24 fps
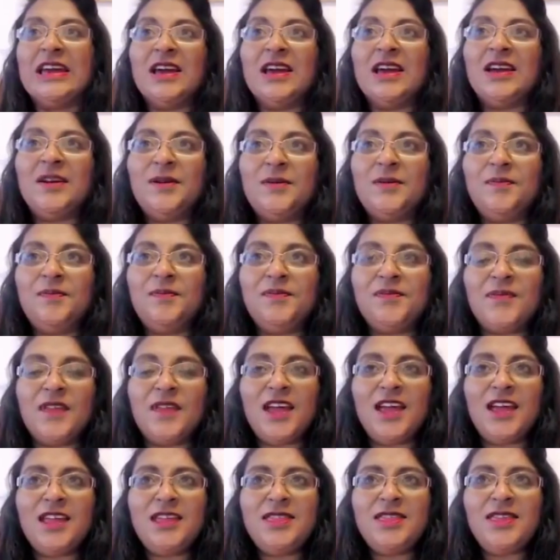And
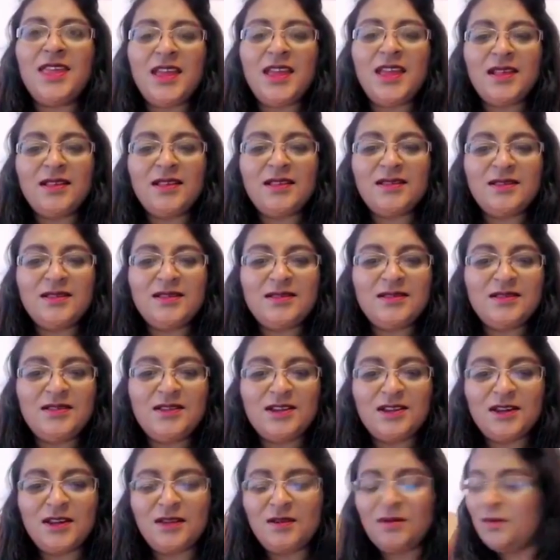then,
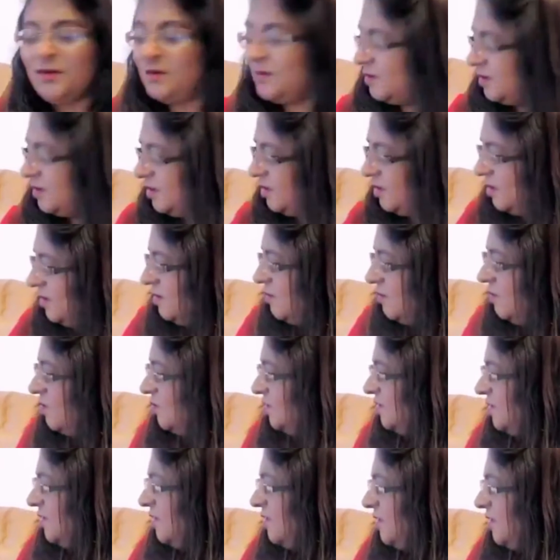you know, what
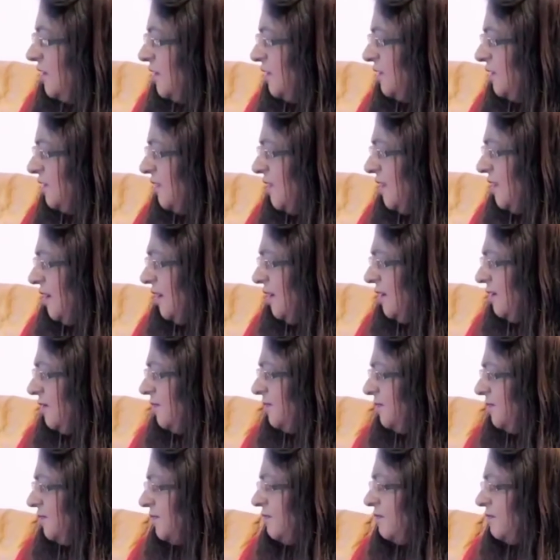was the third thing?
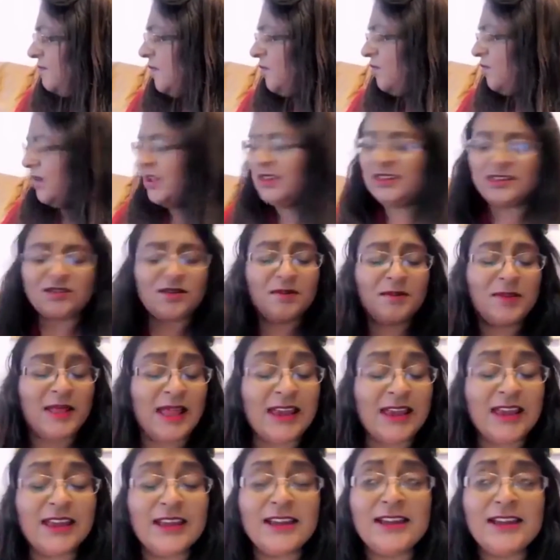My brain's gone
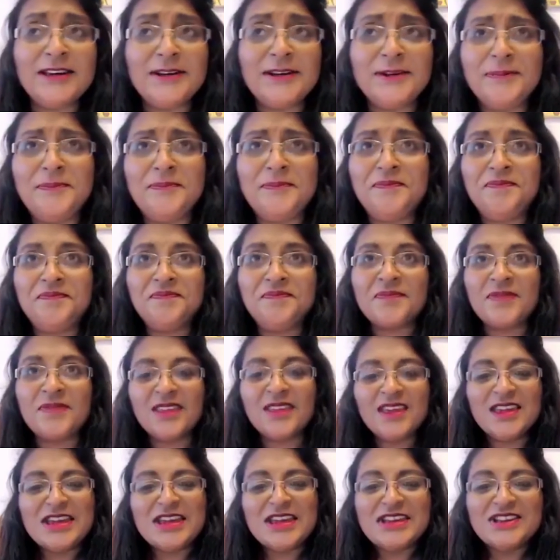blank.
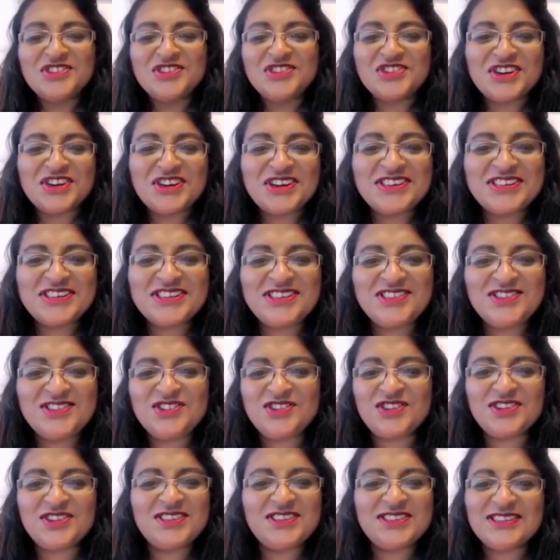
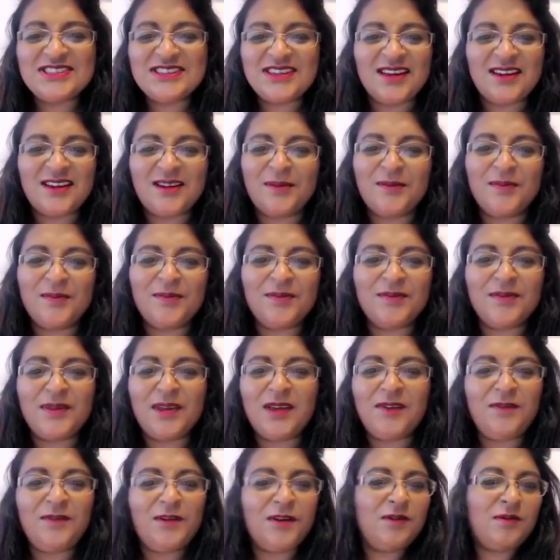Just
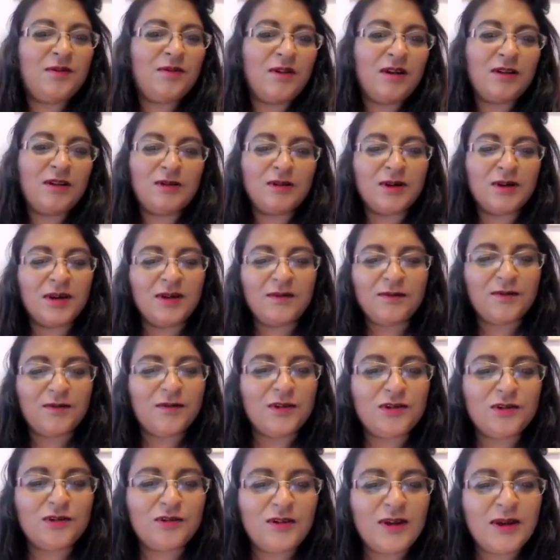if you are looking for
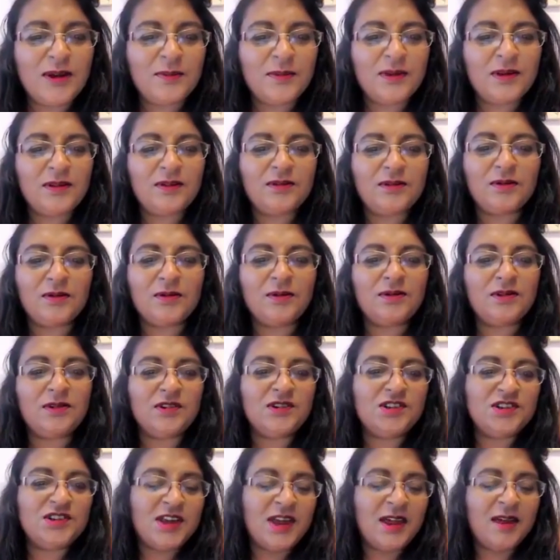a treatment, or to
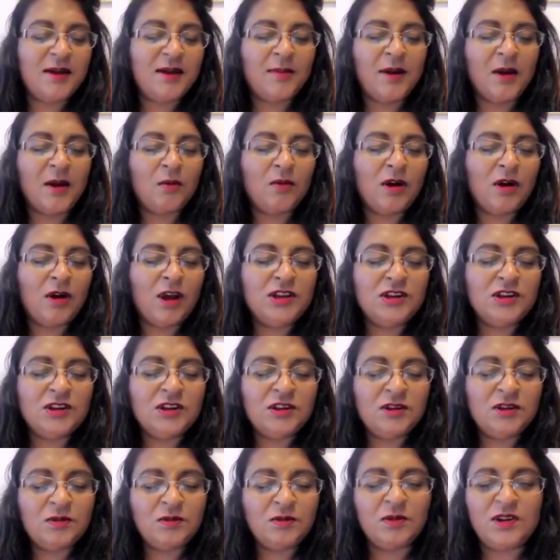share about what I
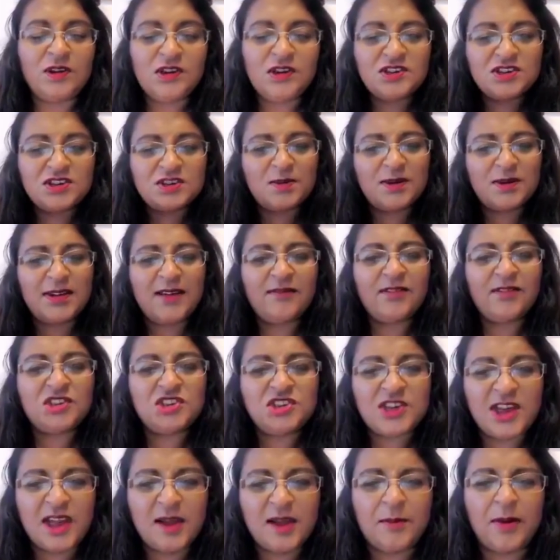do, or you just want to have a
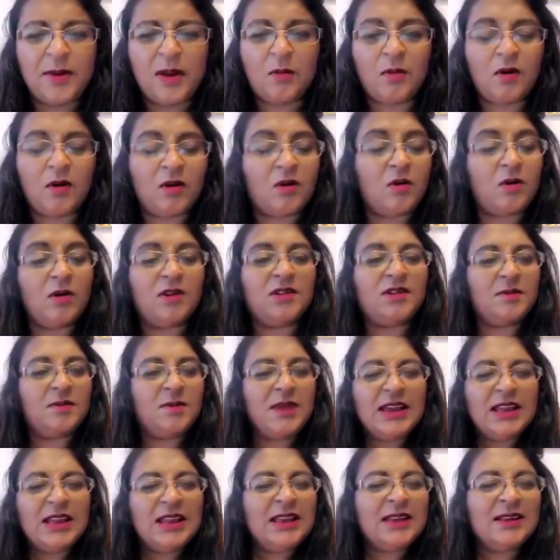chat about what quantum
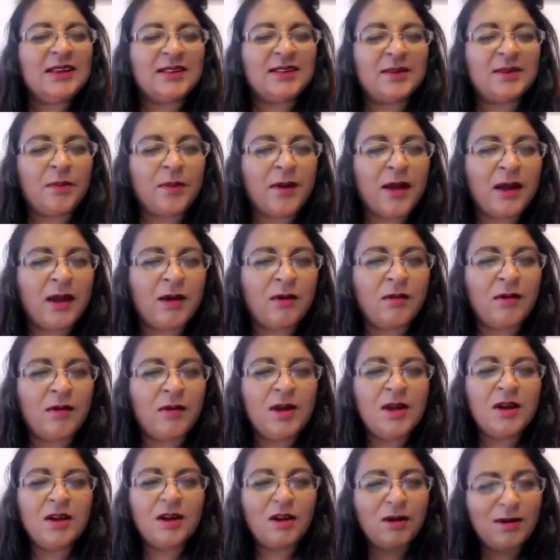healing is about,
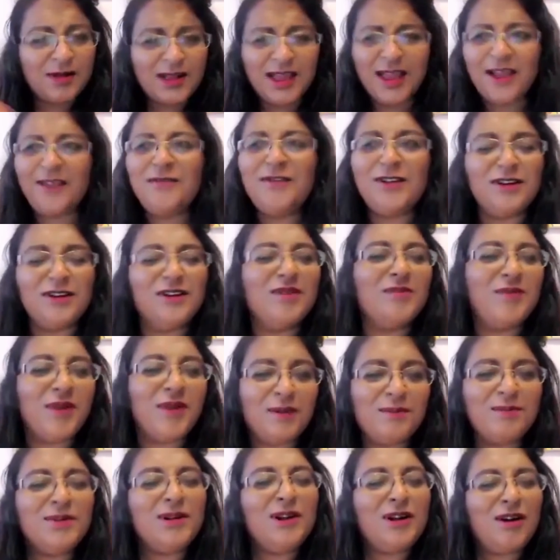go and have a look at
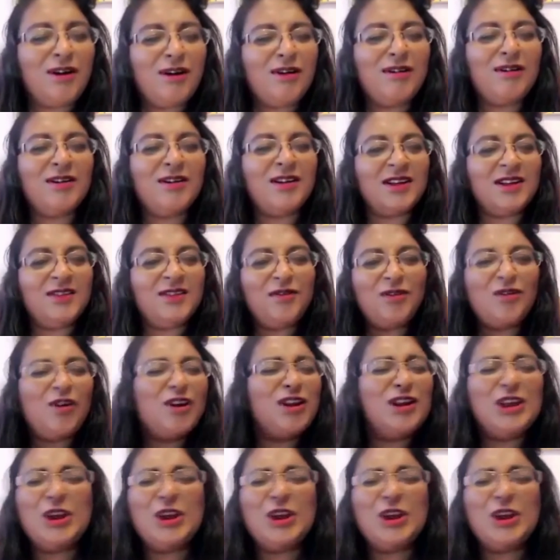my blog. And if you've got